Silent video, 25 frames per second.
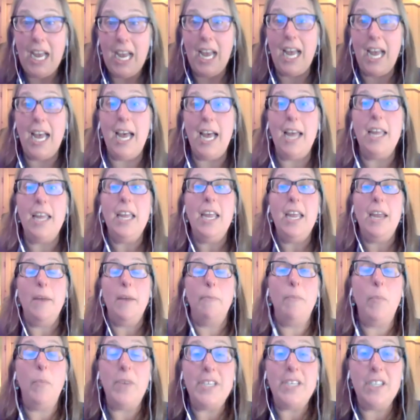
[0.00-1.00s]
Uh,
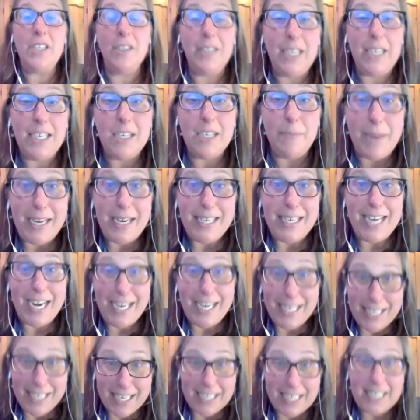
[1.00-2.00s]
we still need to
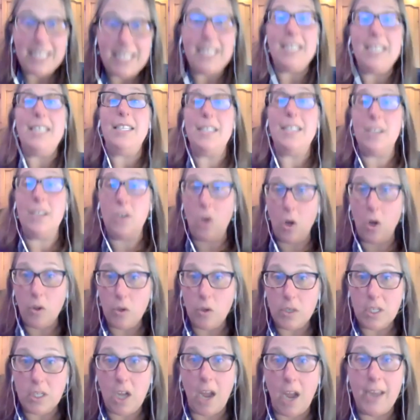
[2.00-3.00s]
maintain distance and all
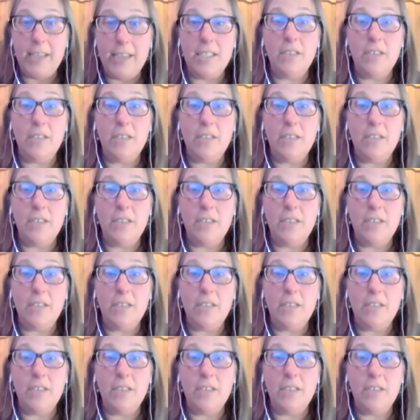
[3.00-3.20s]
those kinds